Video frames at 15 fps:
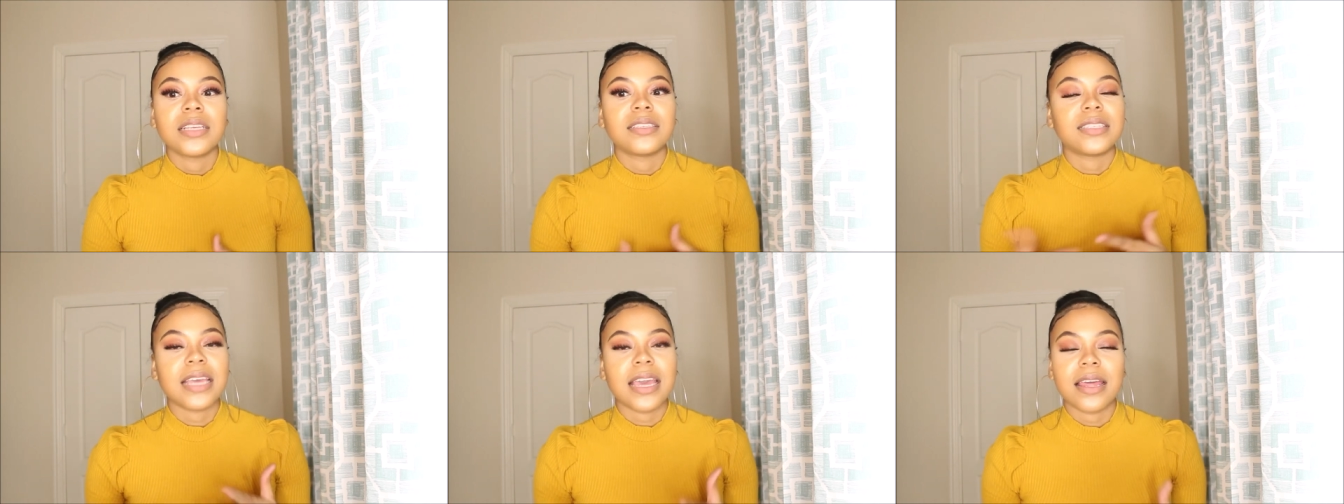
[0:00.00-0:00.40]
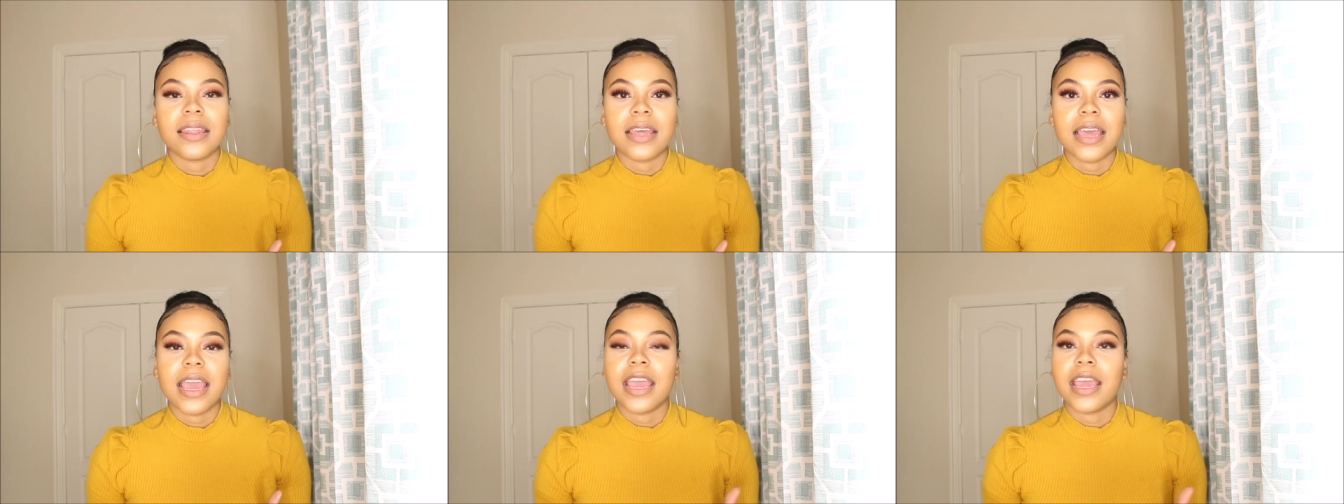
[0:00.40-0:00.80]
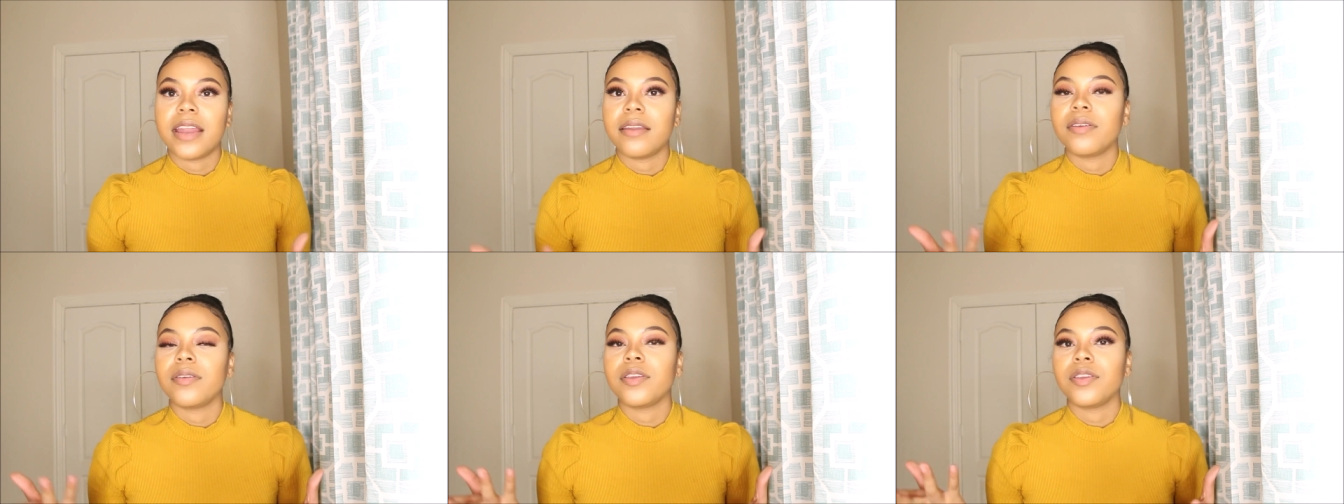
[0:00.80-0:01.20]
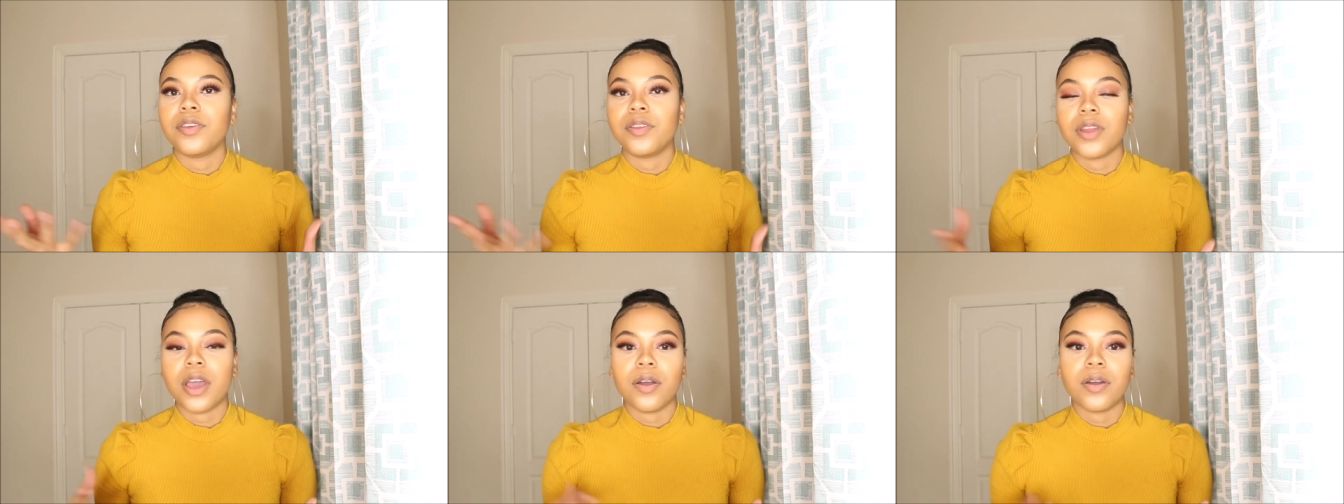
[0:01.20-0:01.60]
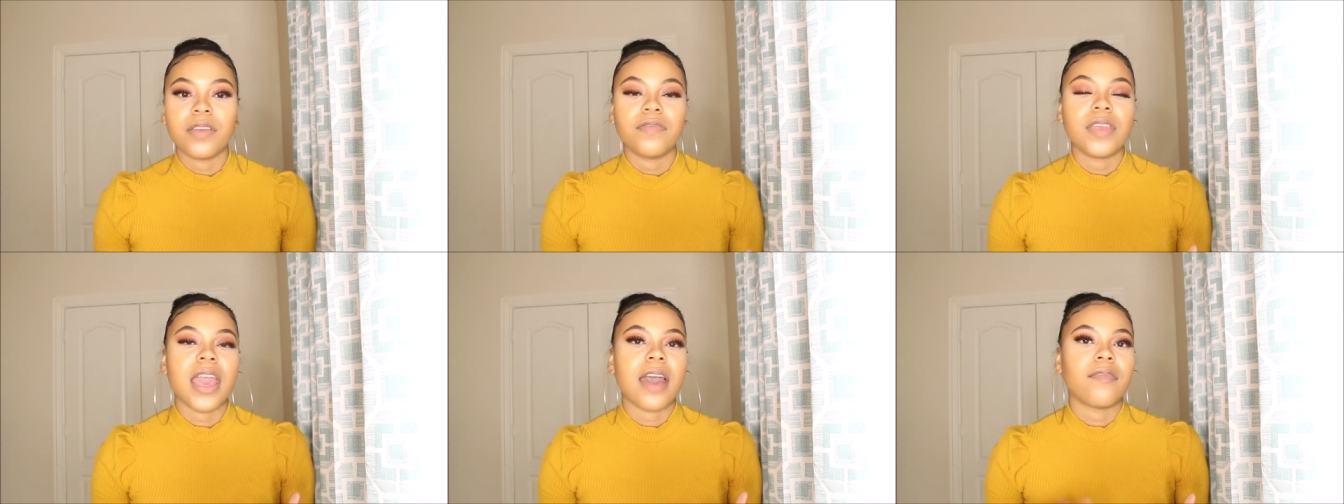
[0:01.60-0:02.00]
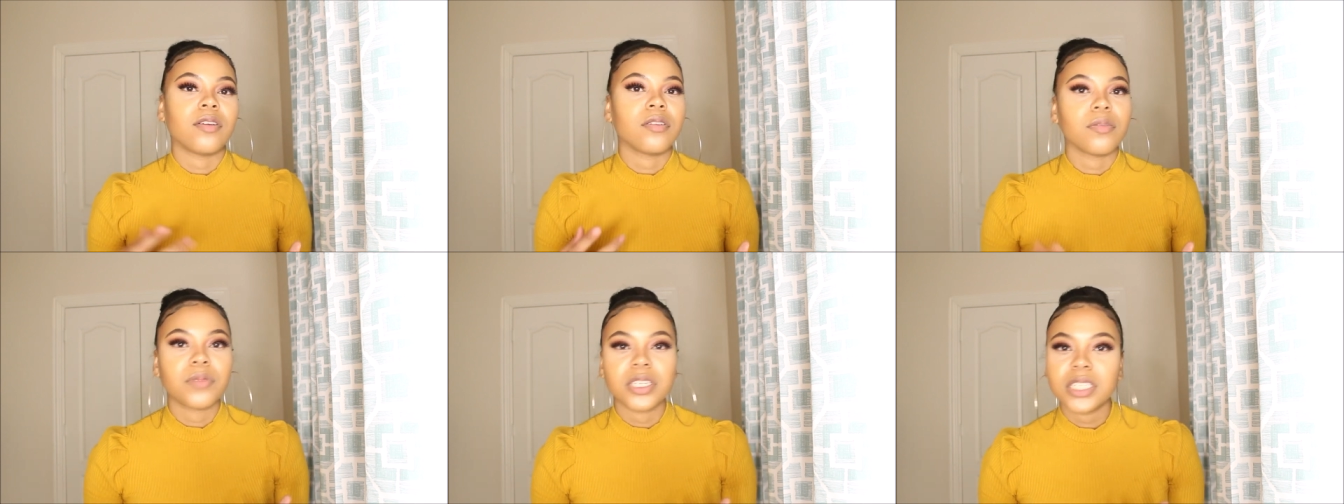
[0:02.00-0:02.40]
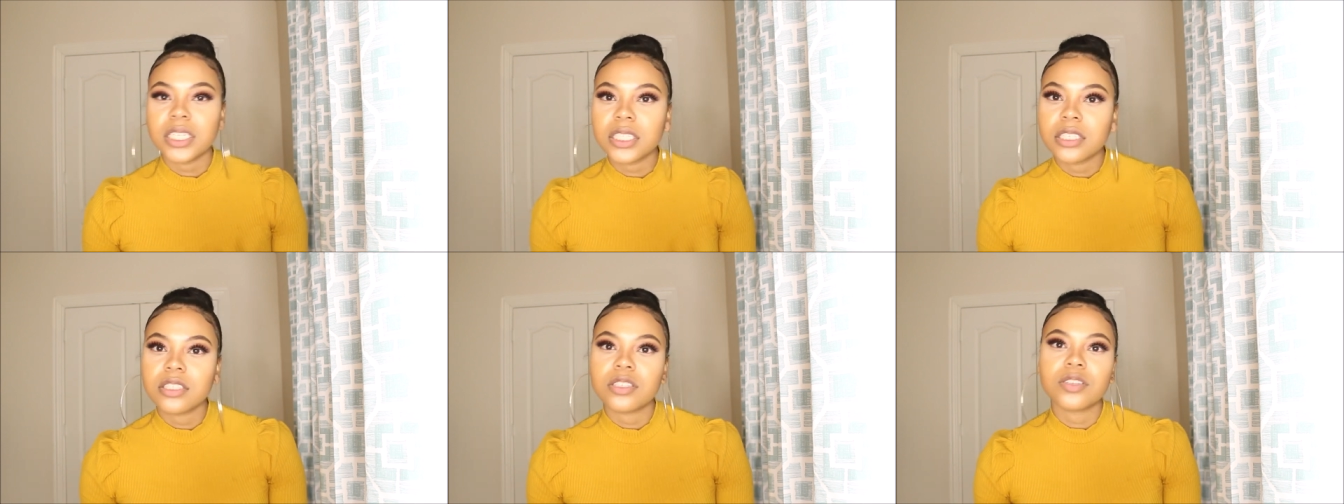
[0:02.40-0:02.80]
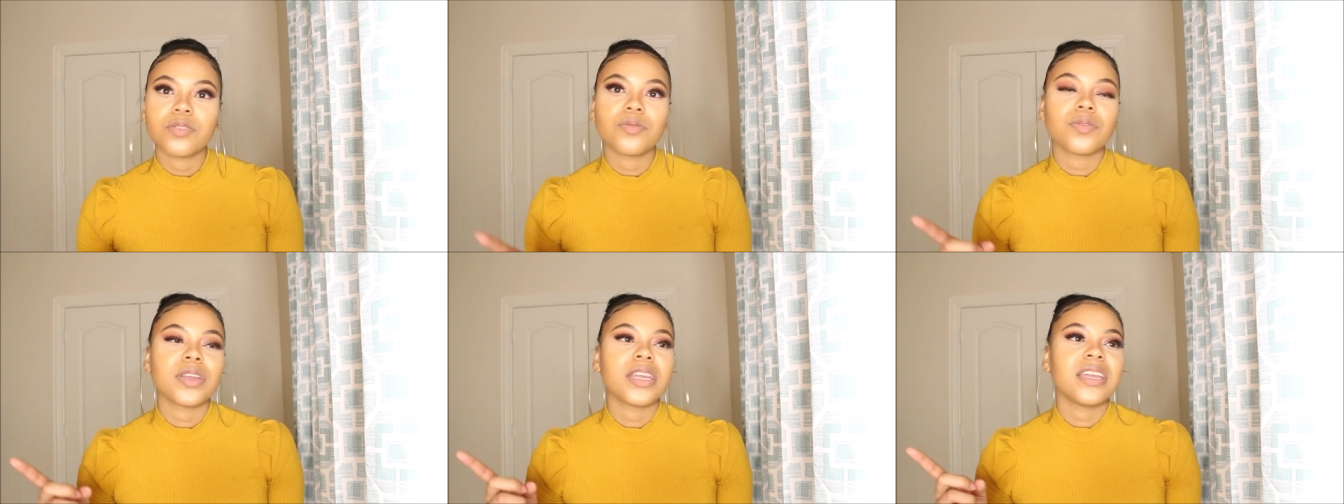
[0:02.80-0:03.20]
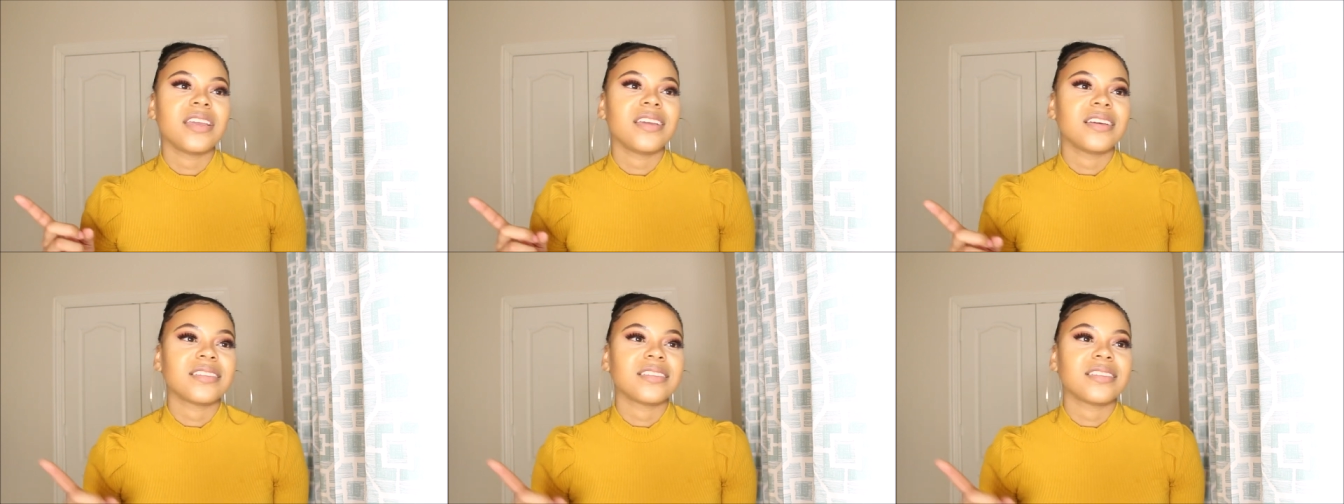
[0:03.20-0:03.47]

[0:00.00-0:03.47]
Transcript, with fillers: said that, you know, if you have a criminal justice degree,